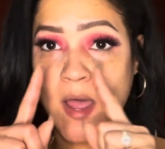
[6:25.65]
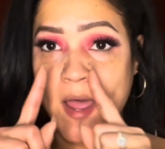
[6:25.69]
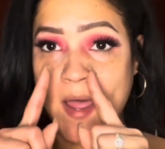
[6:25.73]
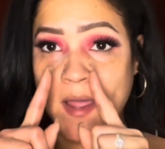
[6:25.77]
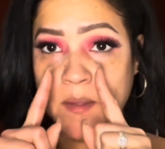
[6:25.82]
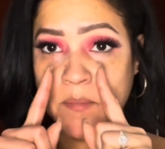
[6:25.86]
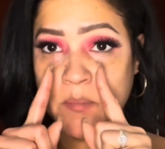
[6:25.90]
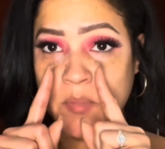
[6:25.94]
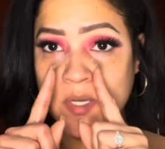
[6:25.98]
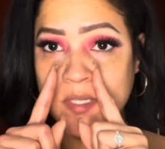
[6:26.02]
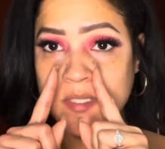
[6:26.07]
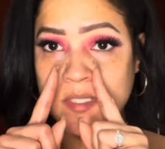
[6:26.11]
I
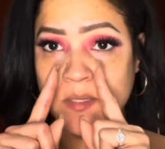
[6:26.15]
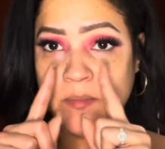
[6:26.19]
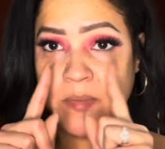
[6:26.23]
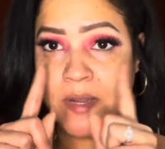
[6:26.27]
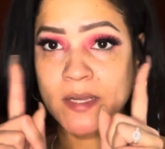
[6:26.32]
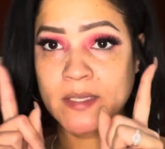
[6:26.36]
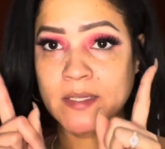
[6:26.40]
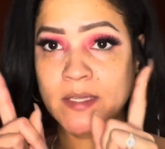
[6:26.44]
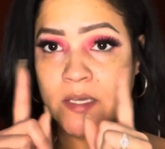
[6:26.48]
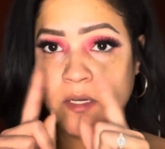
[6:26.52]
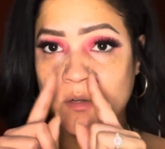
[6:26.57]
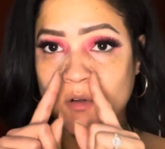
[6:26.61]
put some
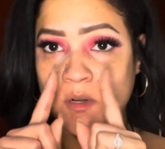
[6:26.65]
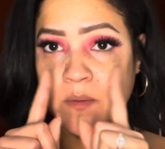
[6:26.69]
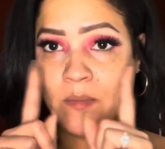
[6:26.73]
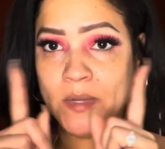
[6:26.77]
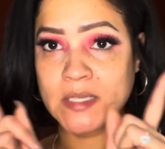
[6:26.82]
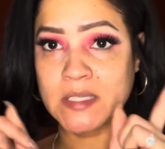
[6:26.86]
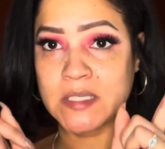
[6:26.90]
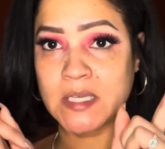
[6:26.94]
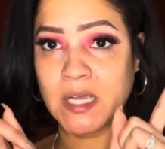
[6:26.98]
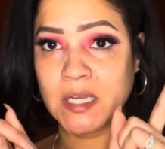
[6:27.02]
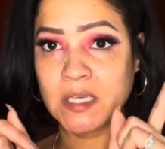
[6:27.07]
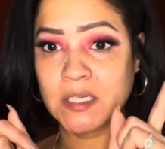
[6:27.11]
eyeliner in my
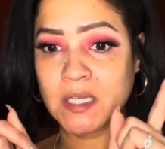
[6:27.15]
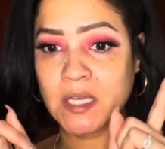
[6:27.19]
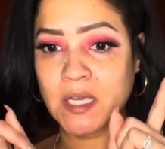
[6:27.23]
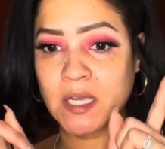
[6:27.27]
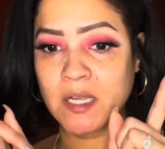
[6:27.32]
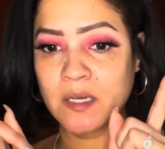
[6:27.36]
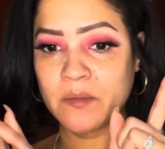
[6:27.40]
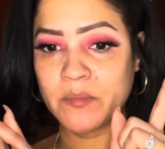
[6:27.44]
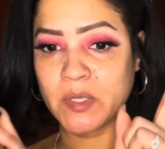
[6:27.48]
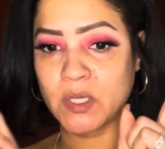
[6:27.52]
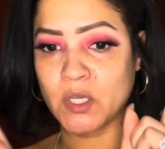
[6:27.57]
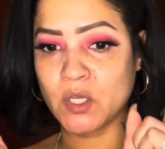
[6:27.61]
tight
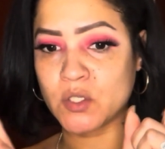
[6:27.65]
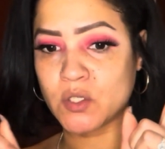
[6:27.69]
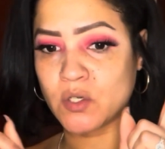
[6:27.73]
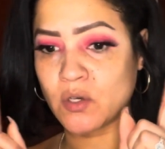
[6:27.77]
line because